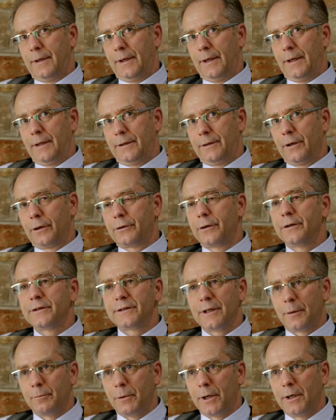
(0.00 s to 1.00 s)
And Dr.
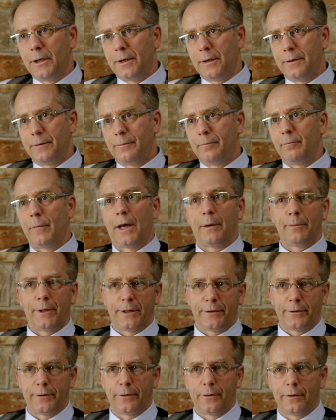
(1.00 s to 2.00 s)
Saba, my
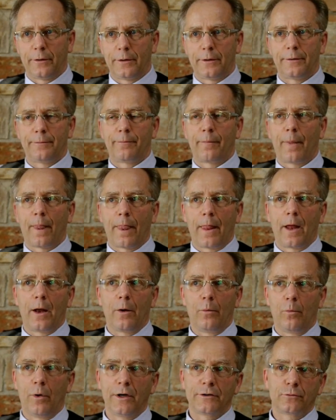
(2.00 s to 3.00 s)
mentor,
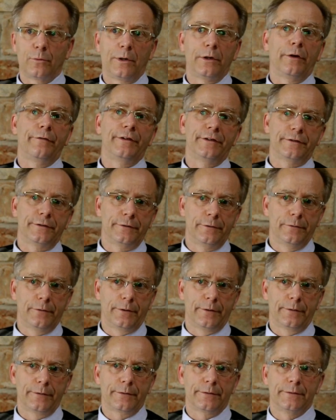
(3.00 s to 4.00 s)
was one of his
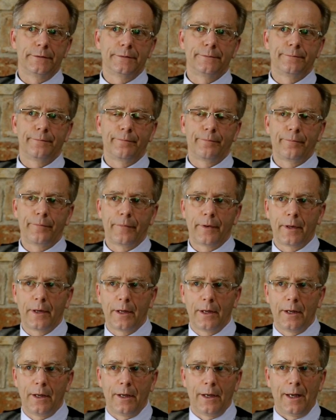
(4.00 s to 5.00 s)
students.
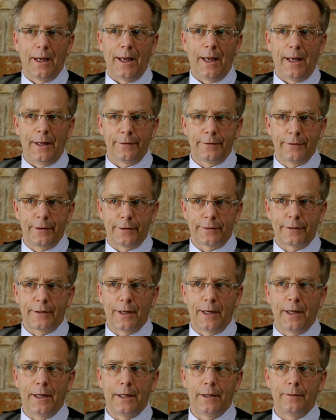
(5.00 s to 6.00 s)
At the
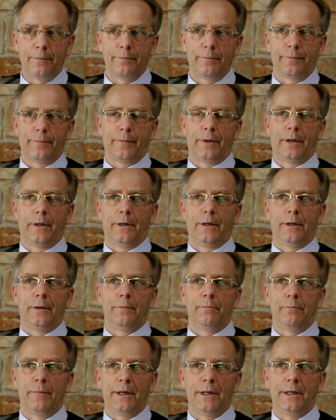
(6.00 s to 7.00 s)
time,
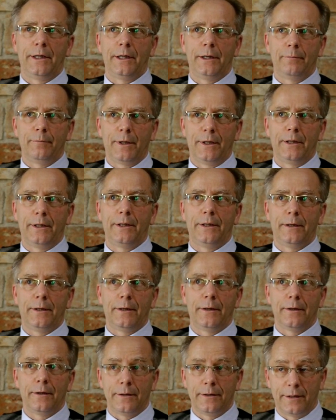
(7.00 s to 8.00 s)
many
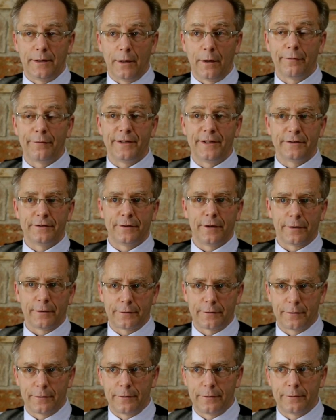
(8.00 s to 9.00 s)
of these
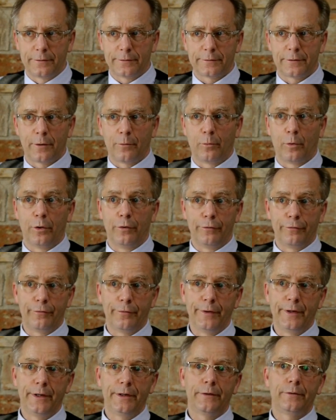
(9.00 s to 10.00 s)
doctors were
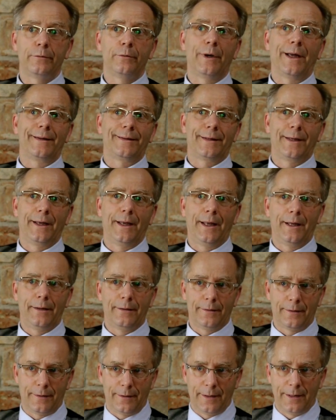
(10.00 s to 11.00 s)
free to
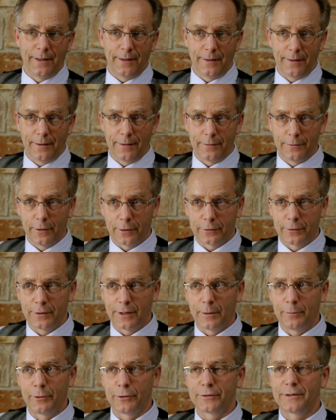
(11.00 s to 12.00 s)
attend Dr.
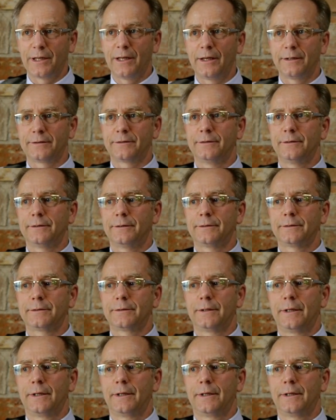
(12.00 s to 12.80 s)
Hammer's classes.